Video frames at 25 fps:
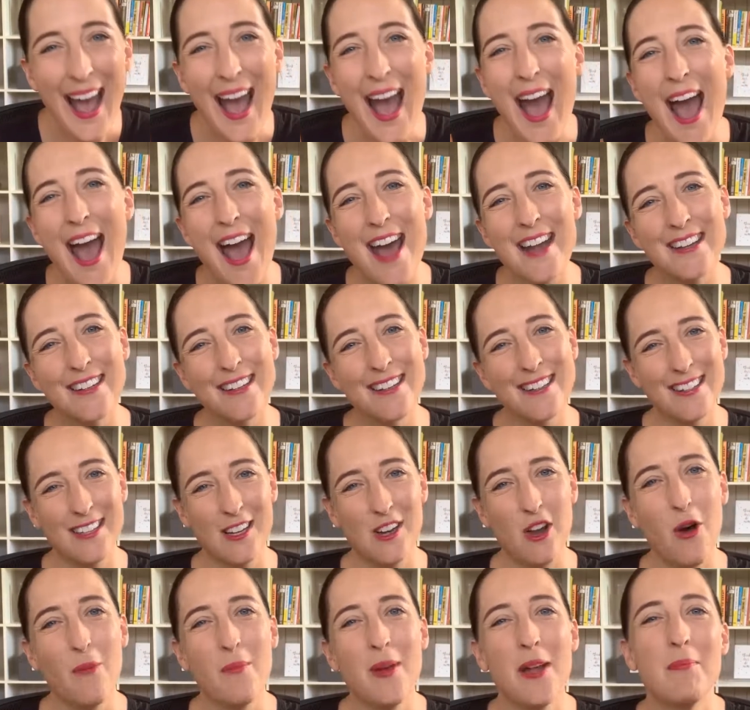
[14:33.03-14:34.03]
Add it as a
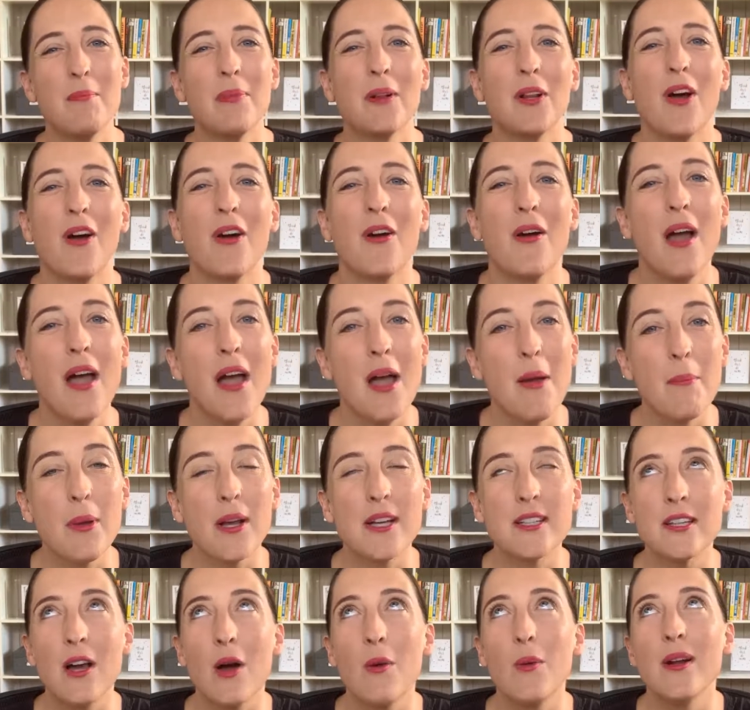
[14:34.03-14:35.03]
comment below
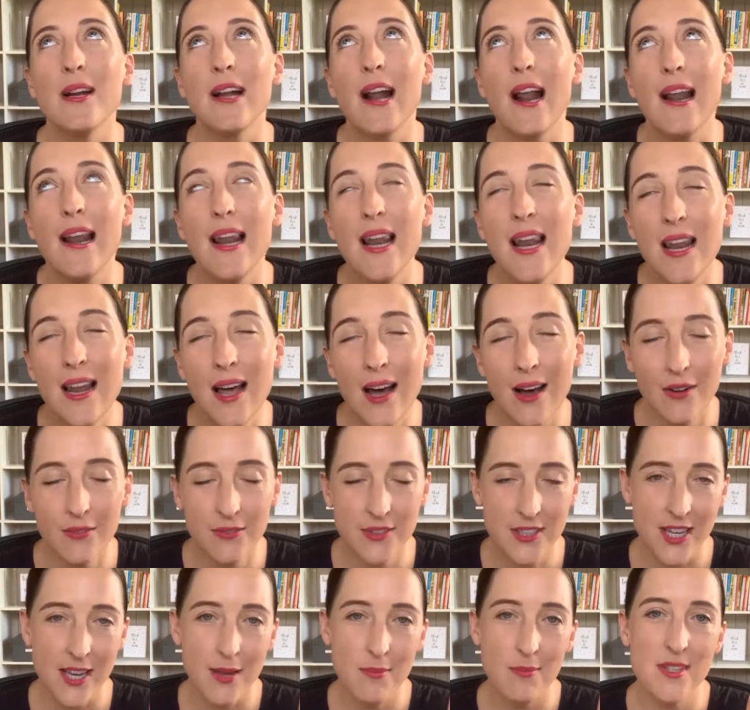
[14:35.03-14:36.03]
because I would love
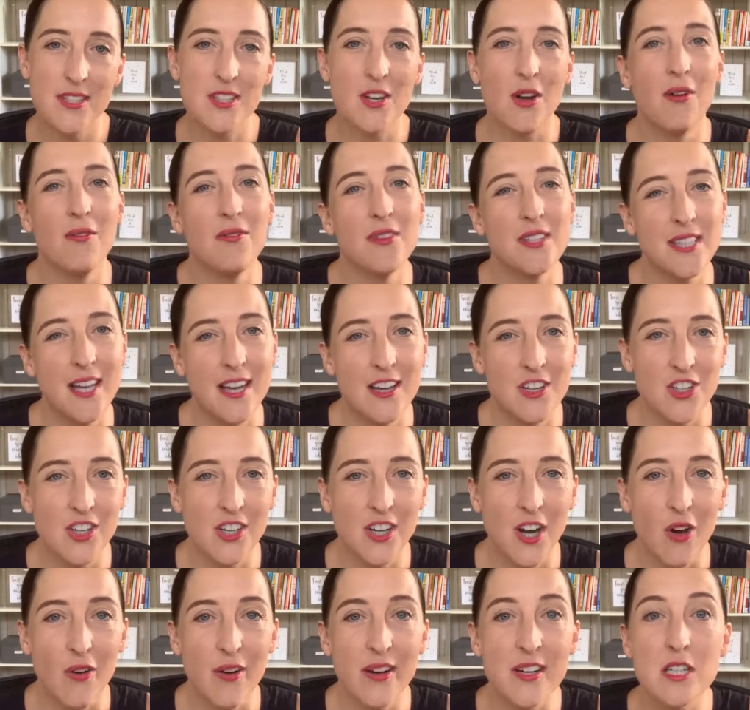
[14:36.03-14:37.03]
to keep this conversation
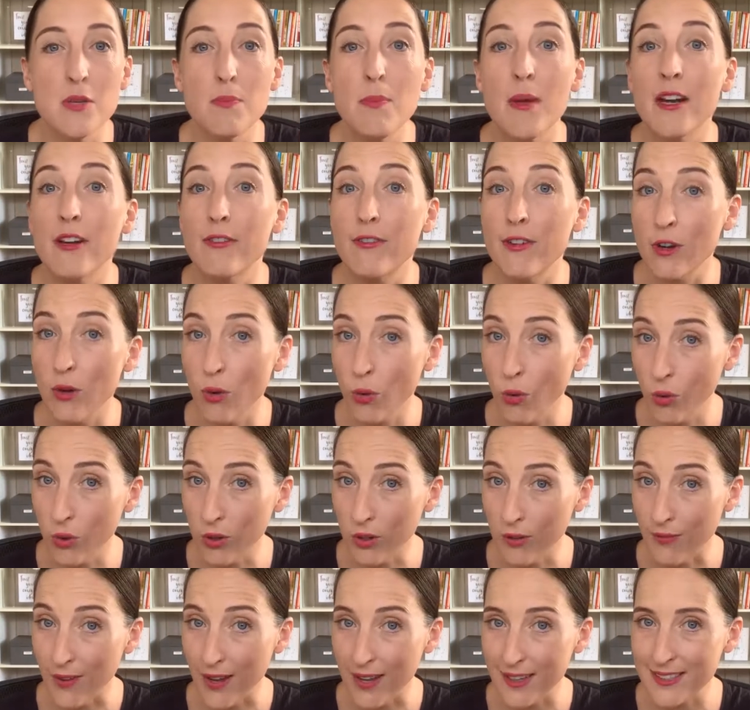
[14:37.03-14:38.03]
going to benefit all
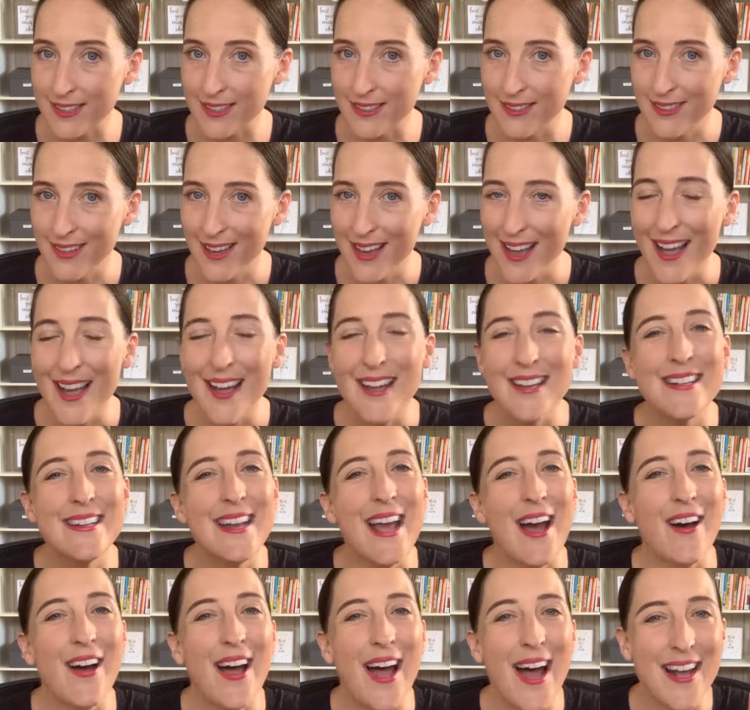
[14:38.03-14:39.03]
of us.
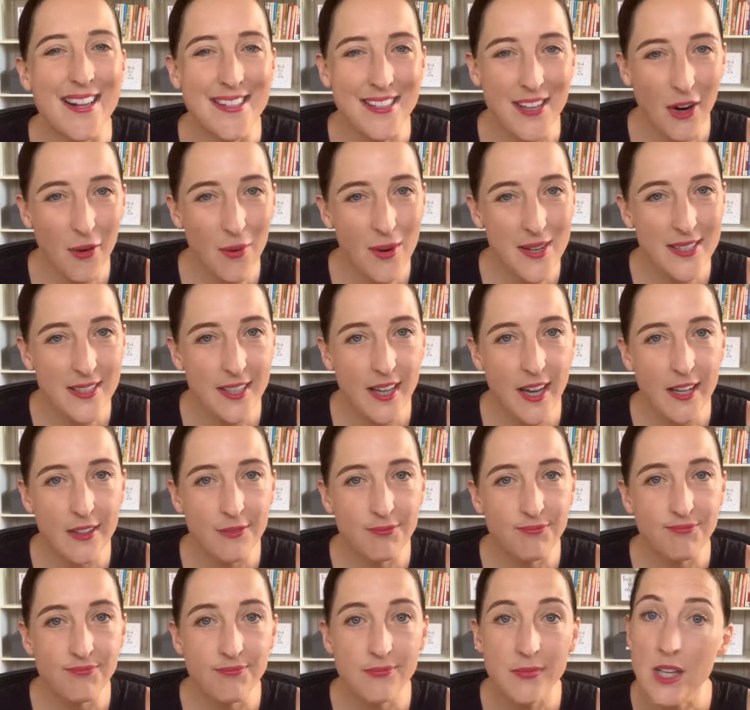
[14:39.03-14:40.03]
Now, as I always
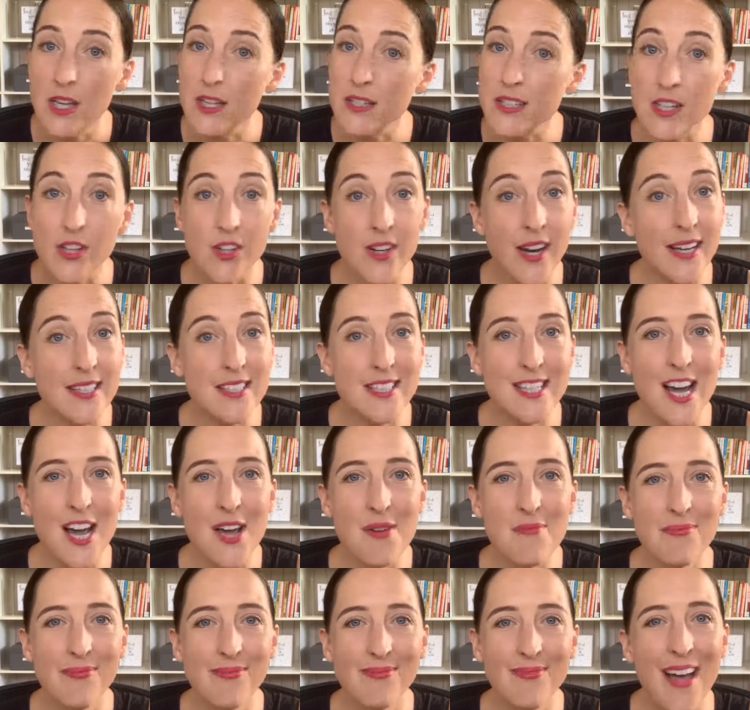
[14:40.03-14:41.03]
say, until next
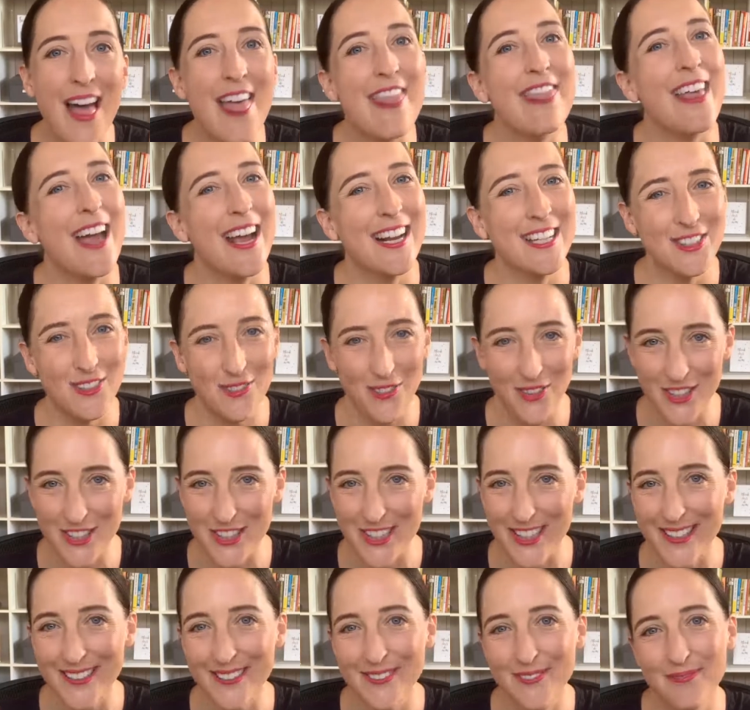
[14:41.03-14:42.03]
time, thanks for
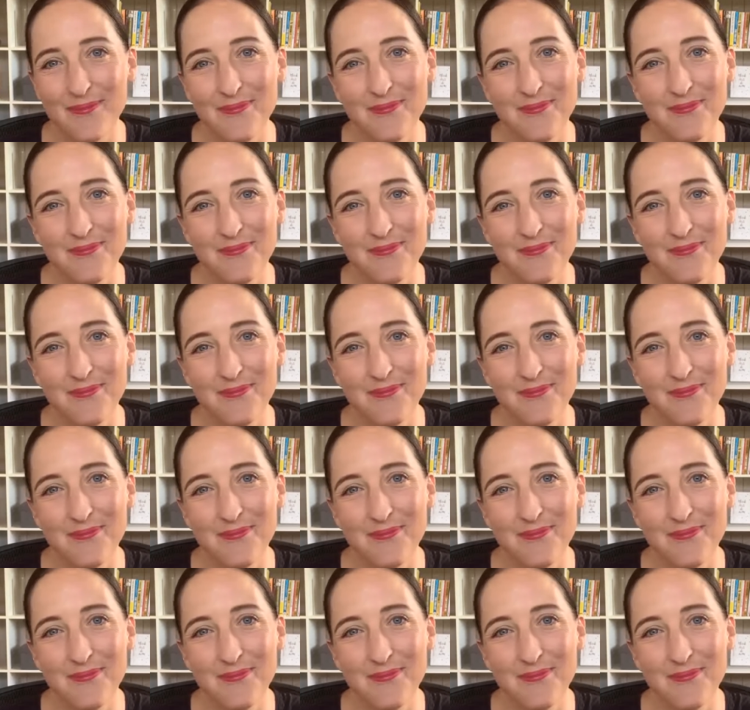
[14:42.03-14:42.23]
watching.